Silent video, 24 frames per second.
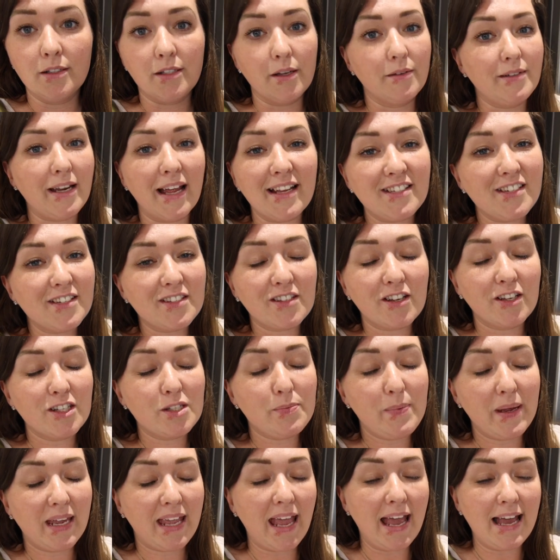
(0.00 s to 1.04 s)
So Dad's just gone
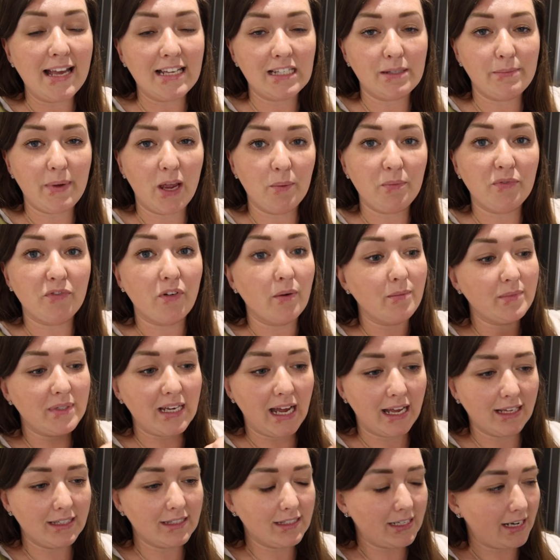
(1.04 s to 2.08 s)
to pick Esme up from
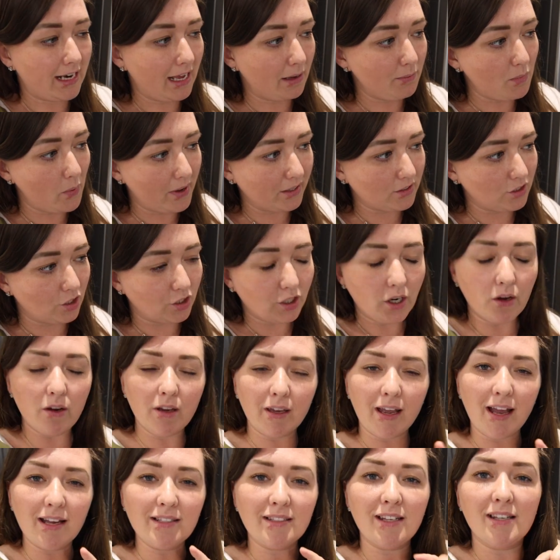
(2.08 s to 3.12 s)
dance and I'm about to show
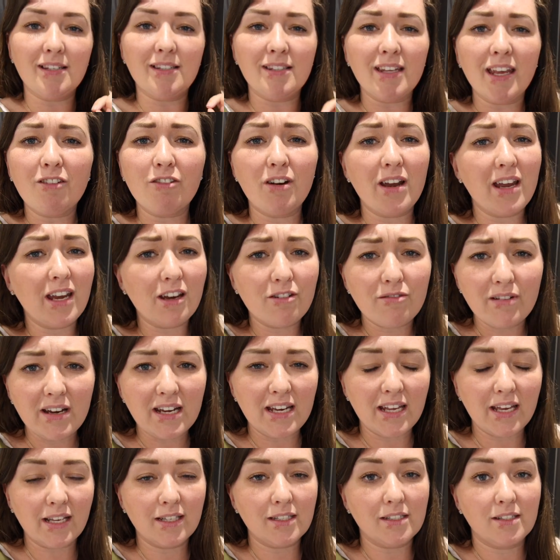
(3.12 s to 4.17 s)
you guys the secret
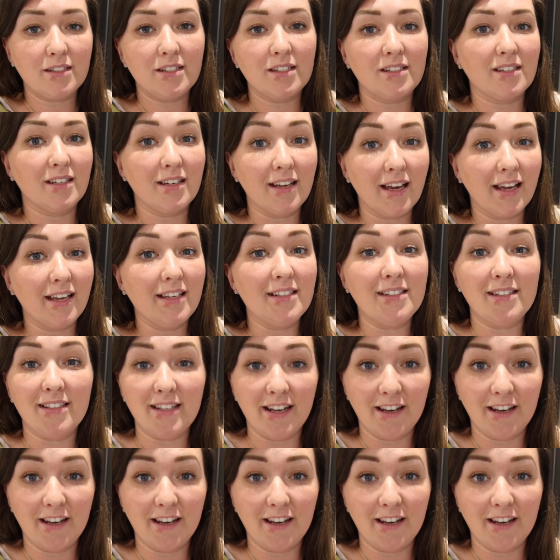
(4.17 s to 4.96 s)
ingredients to tonight's